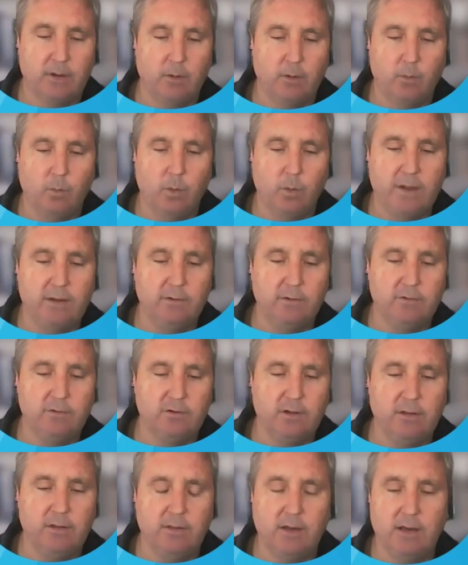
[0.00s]
we can
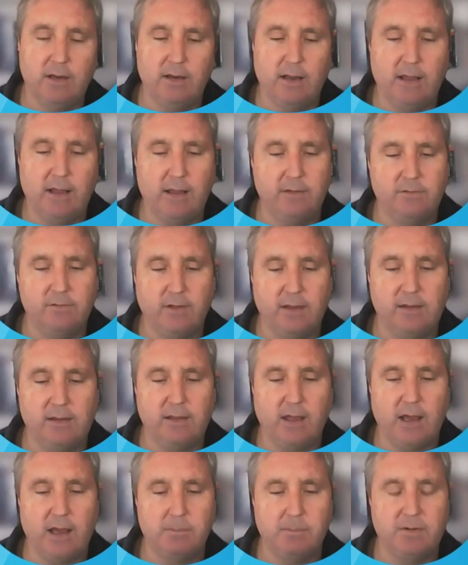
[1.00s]
see that it has a
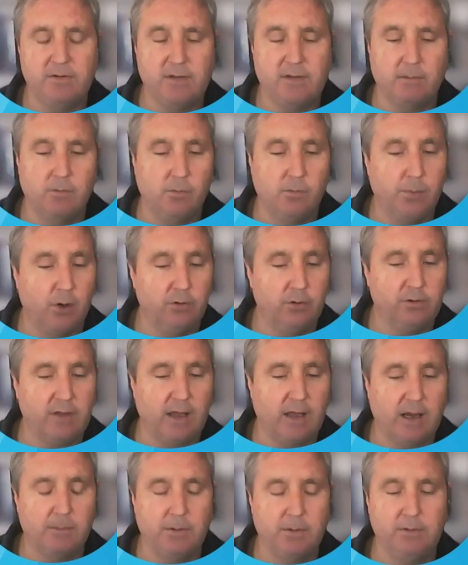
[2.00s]
carbon double bond
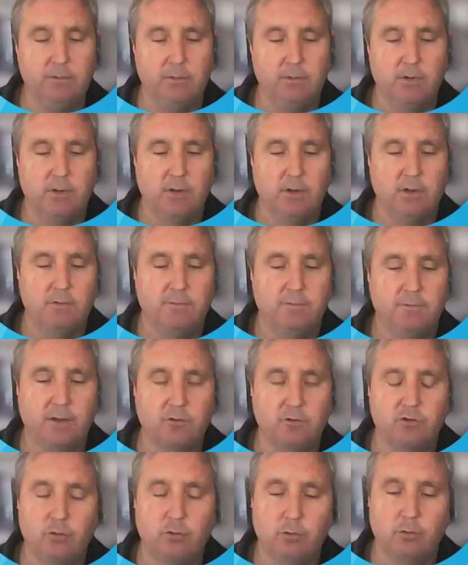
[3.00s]
carbon
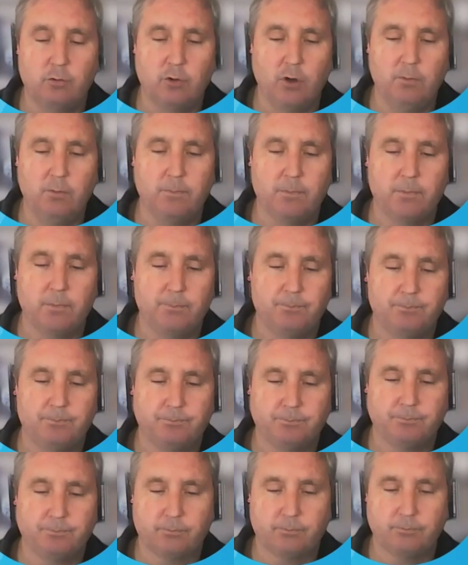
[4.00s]
functional group.
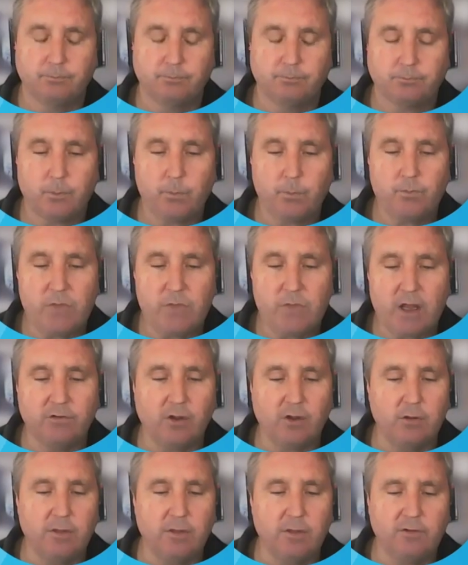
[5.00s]

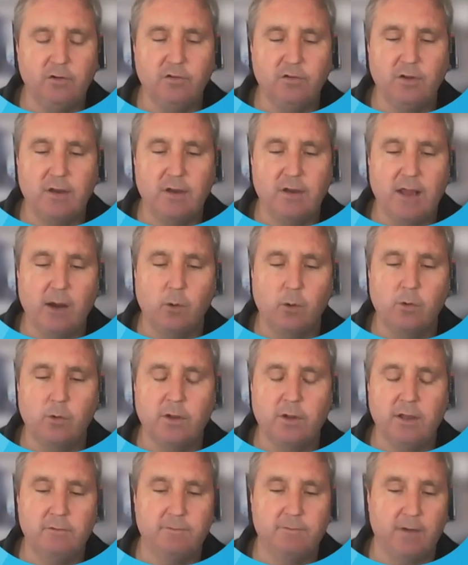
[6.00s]
So this is an
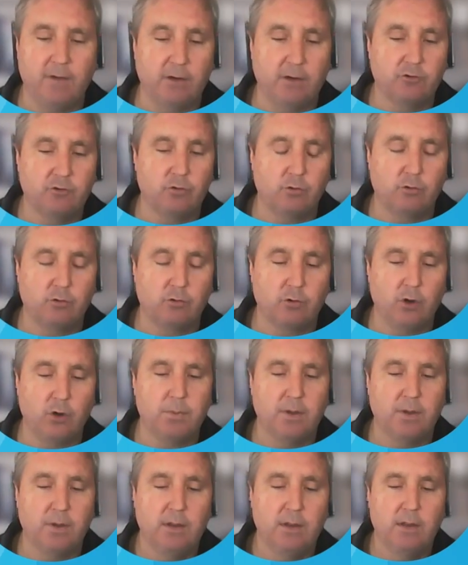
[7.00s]
alkene functional group.
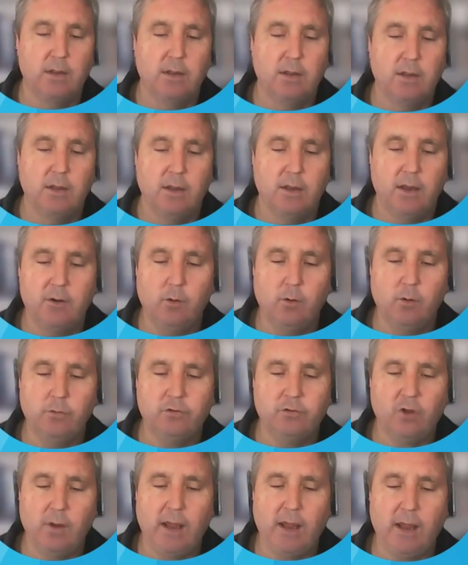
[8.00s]
It
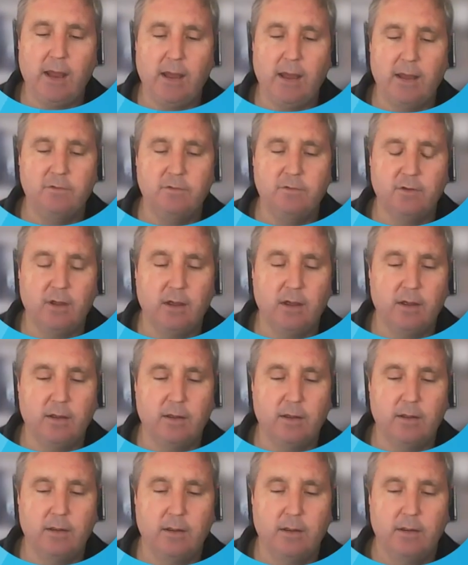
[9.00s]
also has
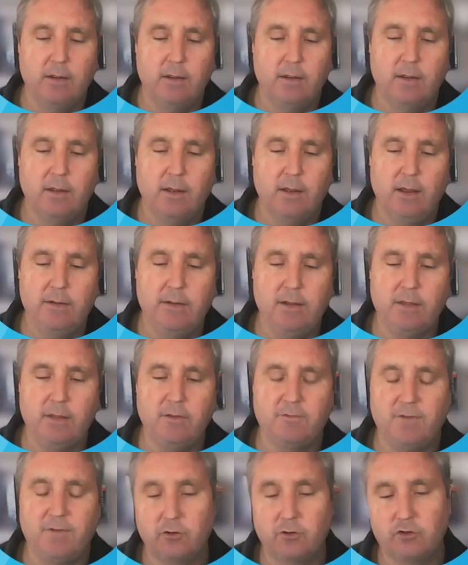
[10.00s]
another
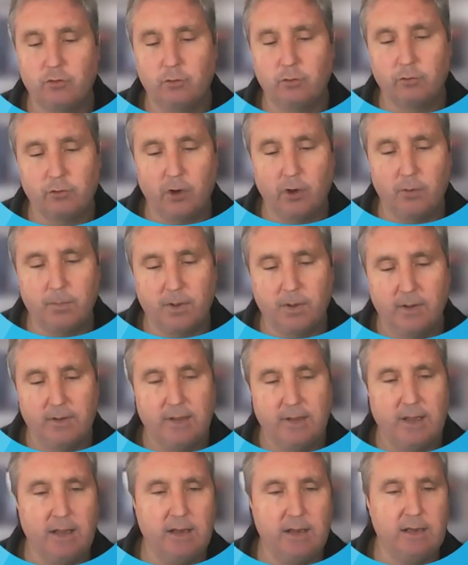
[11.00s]
functional group
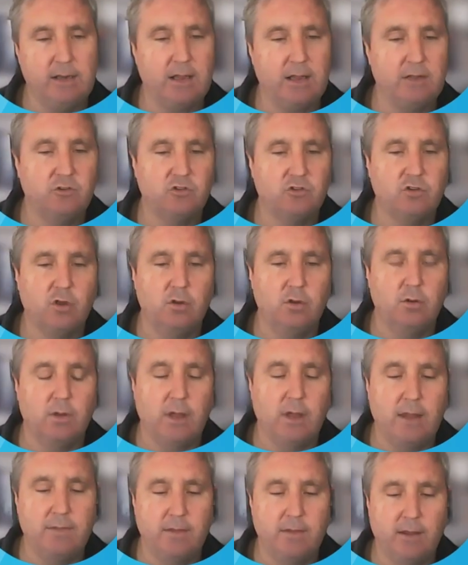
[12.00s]
in NH2,
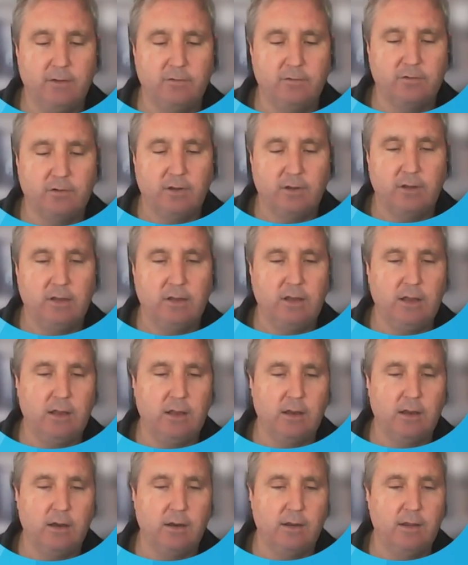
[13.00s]
and this
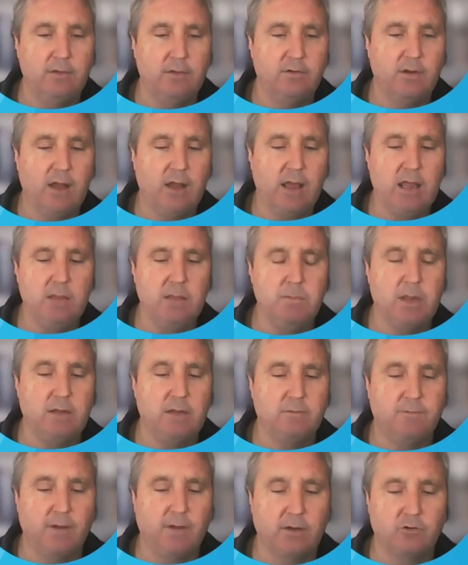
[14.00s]
here is an amine
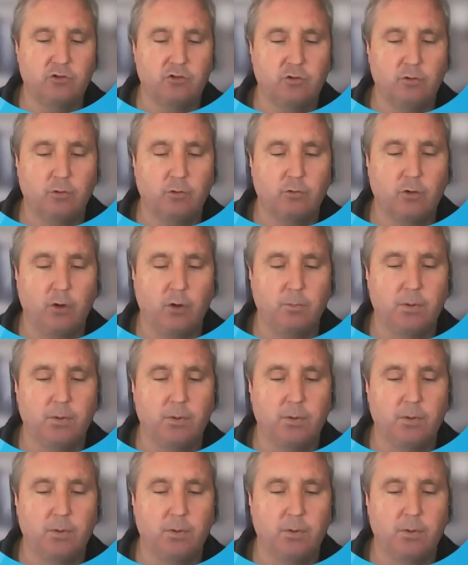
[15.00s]
functional group.